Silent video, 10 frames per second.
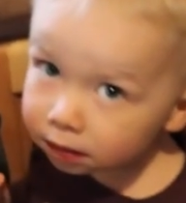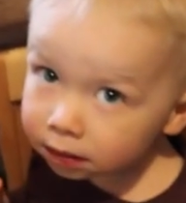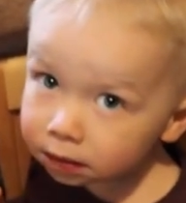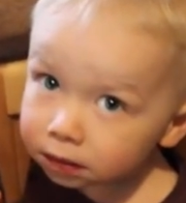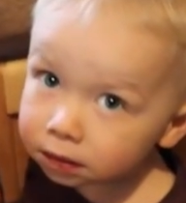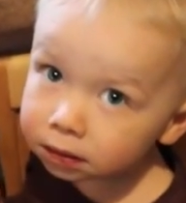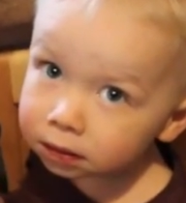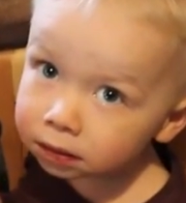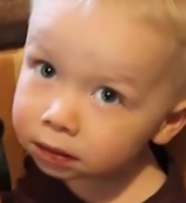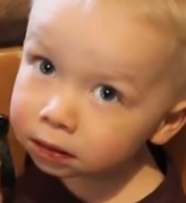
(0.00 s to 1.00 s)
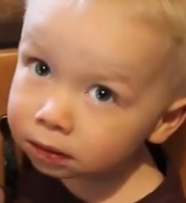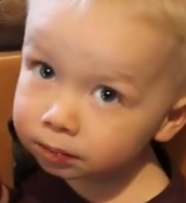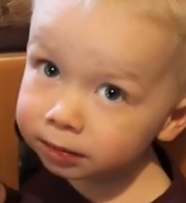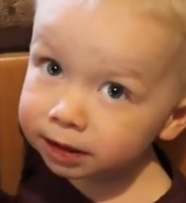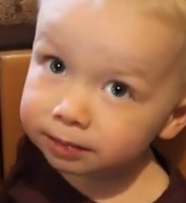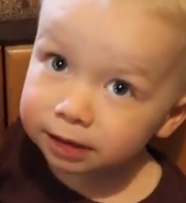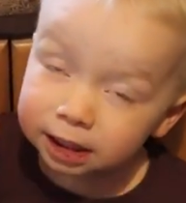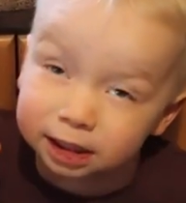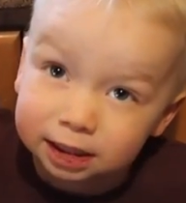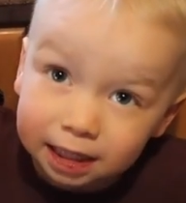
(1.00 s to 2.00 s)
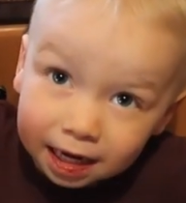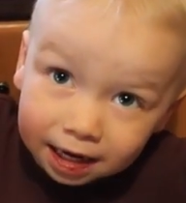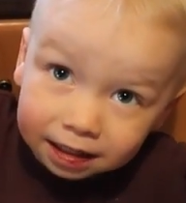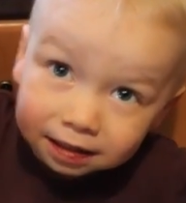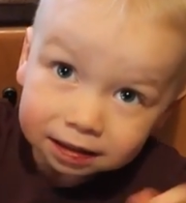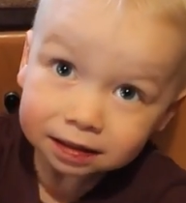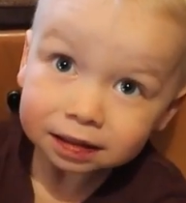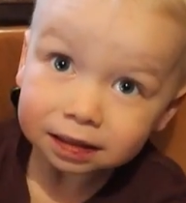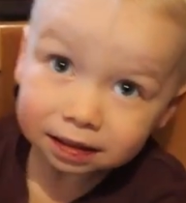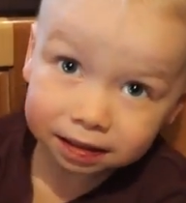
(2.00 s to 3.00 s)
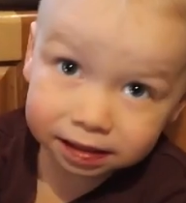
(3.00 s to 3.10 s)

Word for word: I'll be patient and get some coconut